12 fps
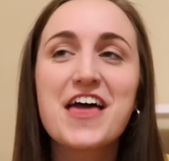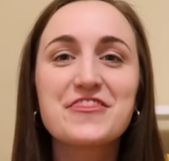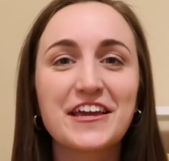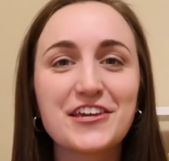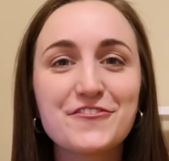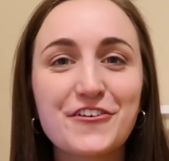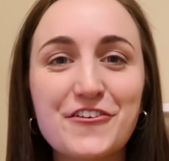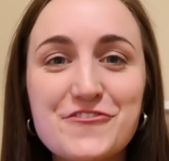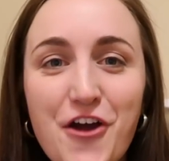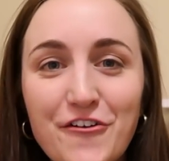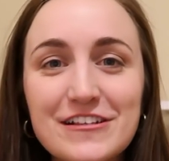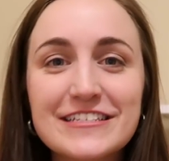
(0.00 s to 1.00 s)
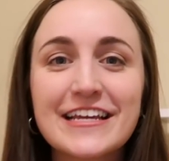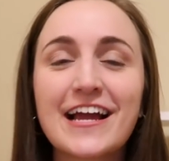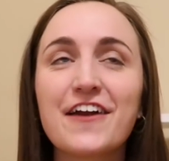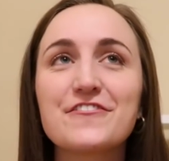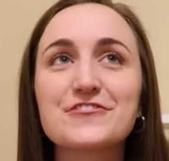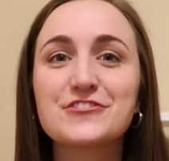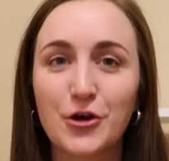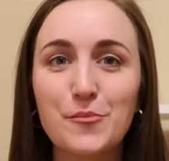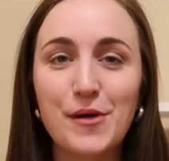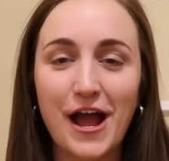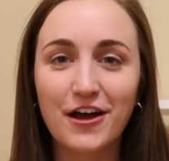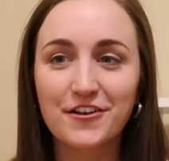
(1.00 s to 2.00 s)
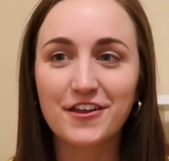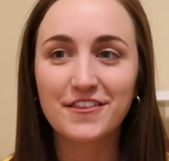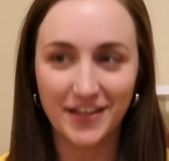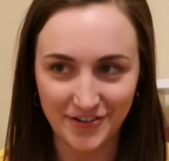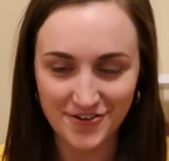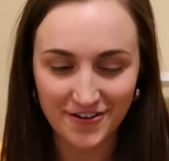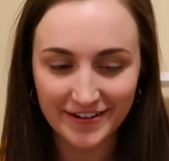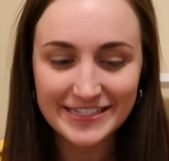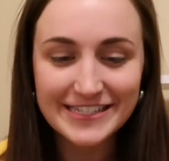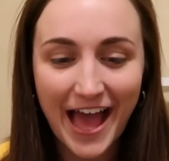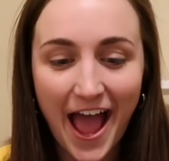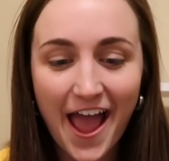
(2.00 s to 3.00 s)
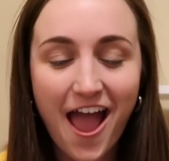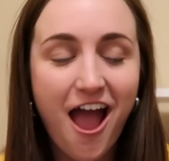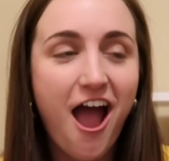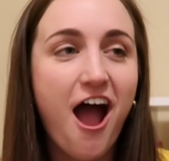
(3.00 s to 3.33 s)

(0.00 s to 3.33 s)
Thank you for noticing. I feel so proud that you noticed that.